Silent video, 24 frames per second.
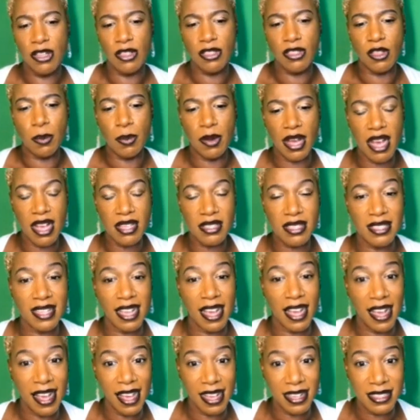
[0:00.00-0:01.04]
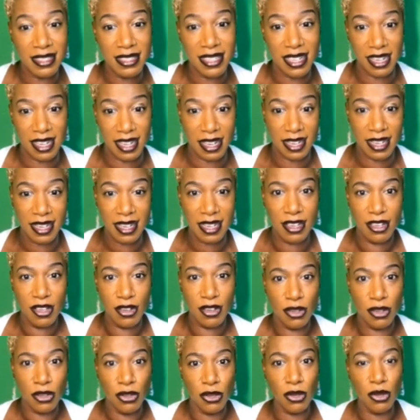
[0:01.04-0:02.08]
The person at hand here
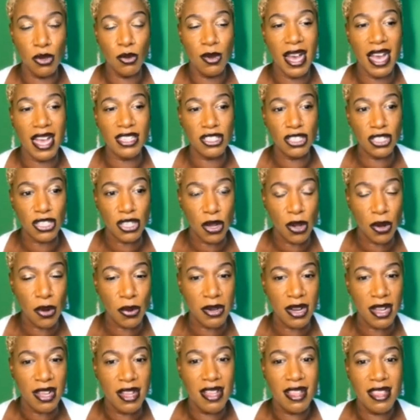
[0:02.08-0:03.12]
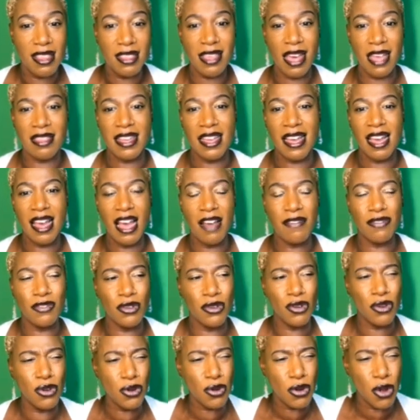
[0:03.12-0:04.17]
who has shown that they have
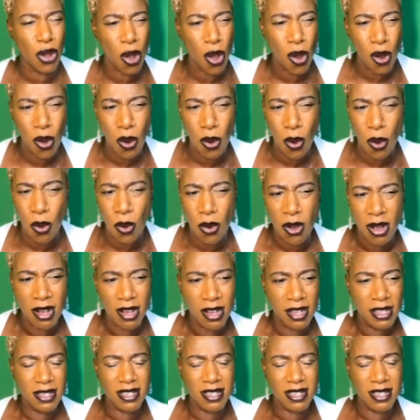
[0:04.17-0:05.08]
no,